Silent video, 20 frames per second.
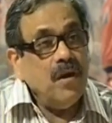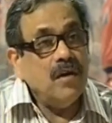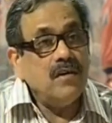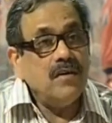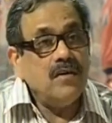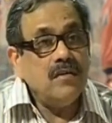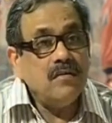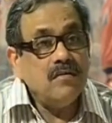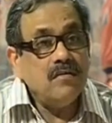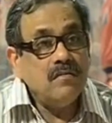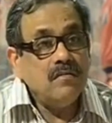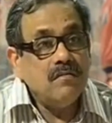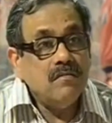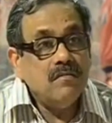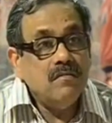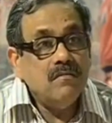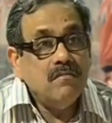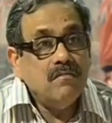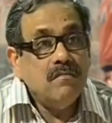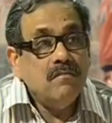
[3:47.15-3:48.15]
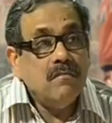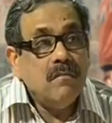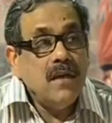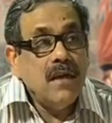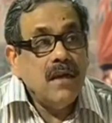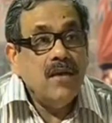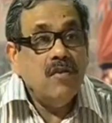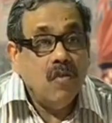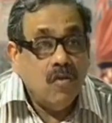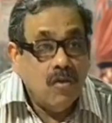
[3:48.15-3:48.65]
But
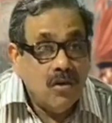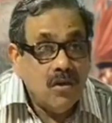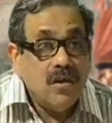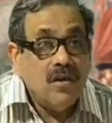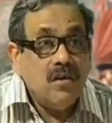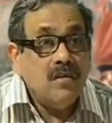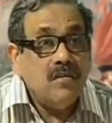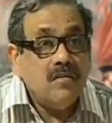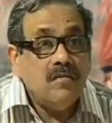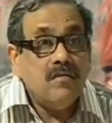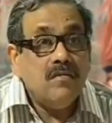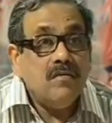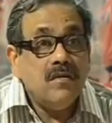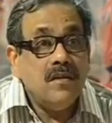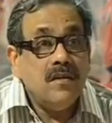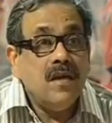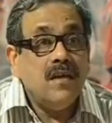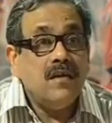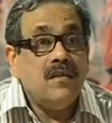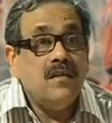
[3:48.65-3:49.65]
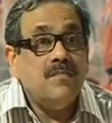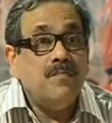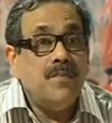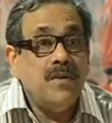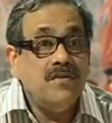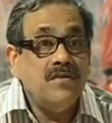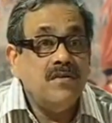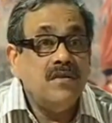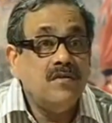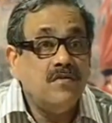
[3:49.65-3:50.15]
in order that the
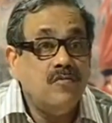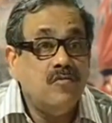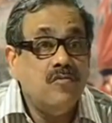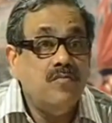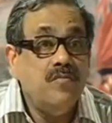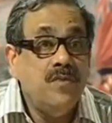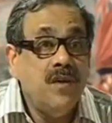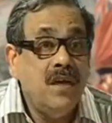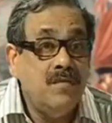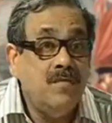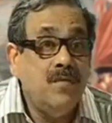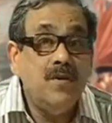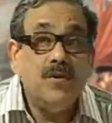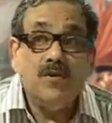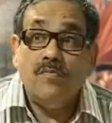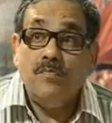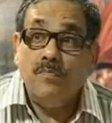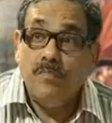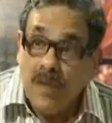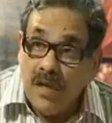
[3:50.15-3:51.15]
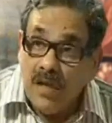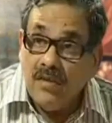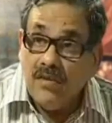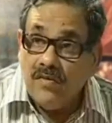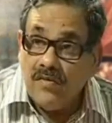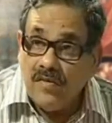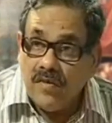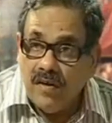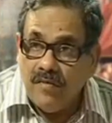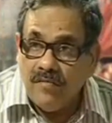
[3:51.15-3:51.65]
peasant could be able to pay
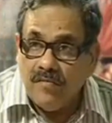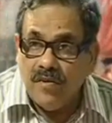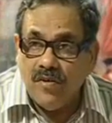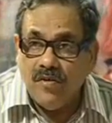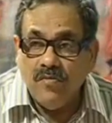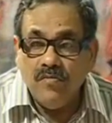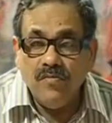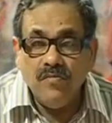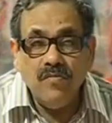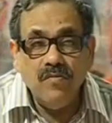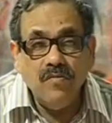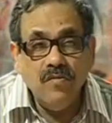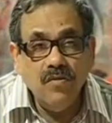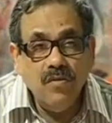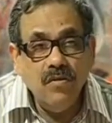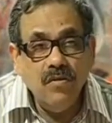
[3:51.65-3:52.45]
this revenue,